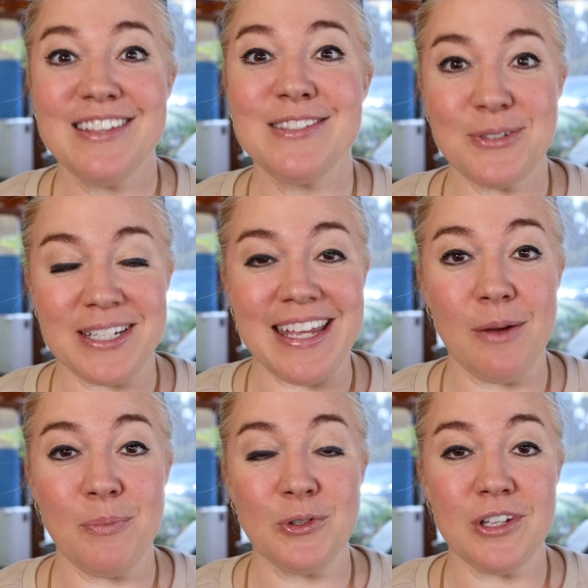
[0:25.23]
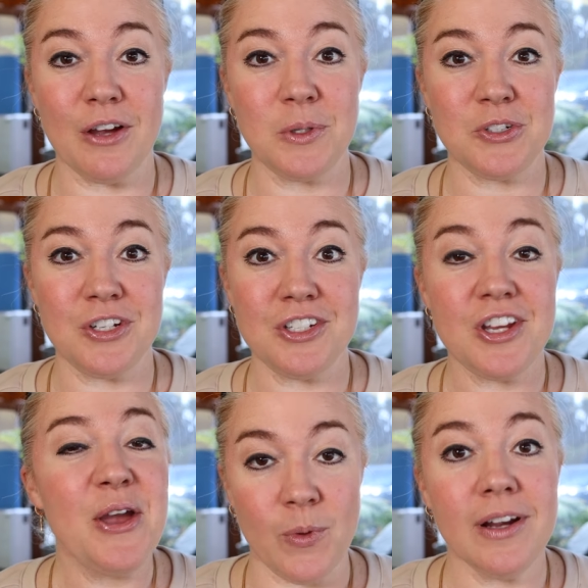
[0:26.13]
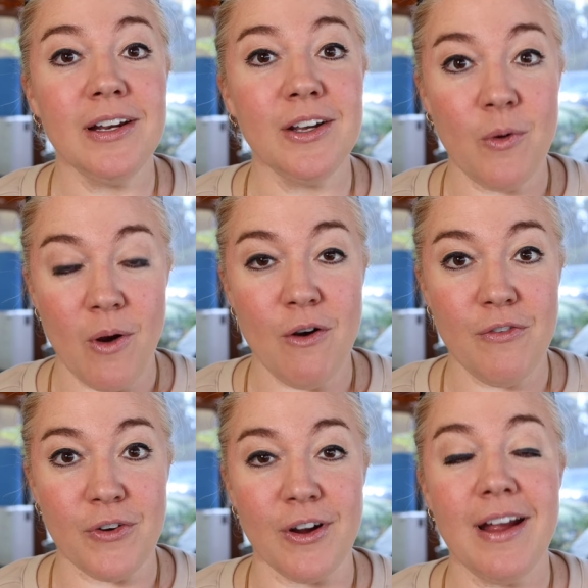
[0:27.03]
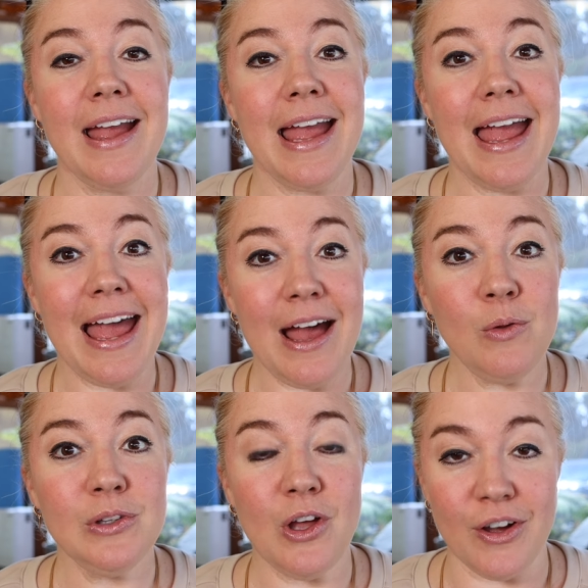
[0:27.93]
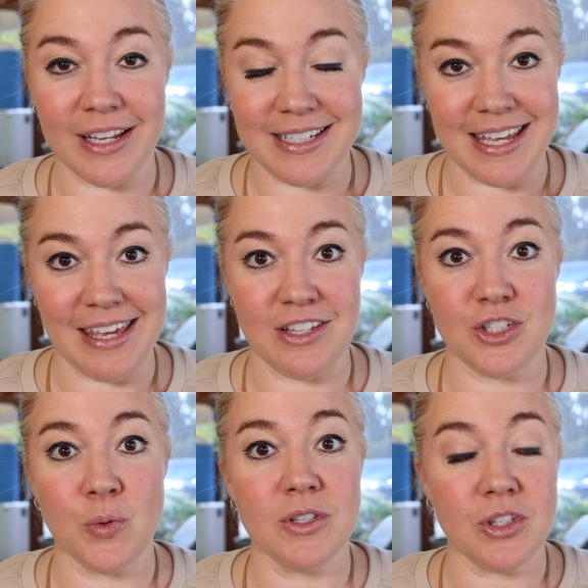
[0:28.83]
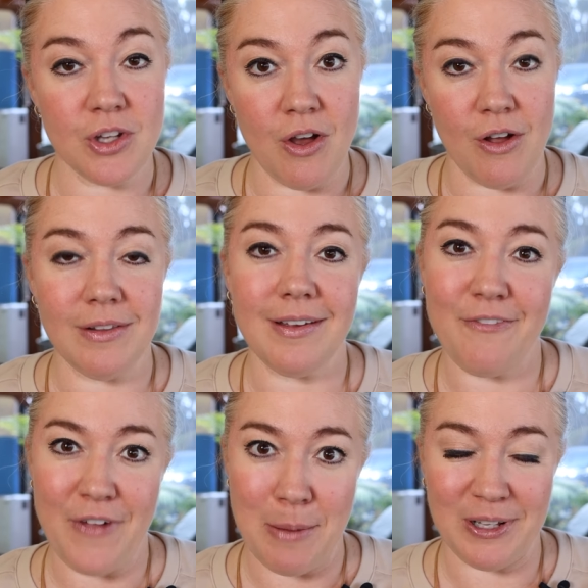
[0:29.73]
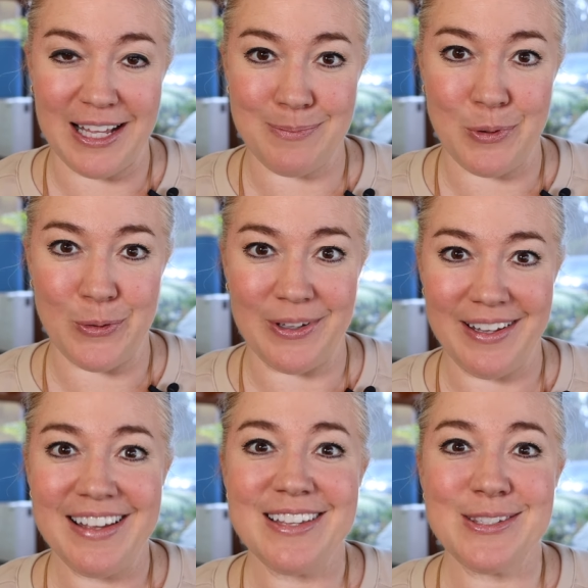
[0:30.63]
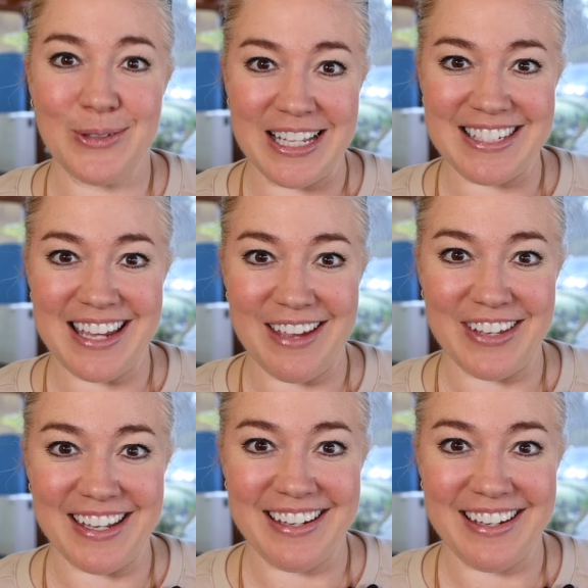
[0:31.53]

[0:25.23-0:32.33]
So today on Pool Talk with Trish, we're going to go over how long it takes to install a fiberglass pool. So let's dive in.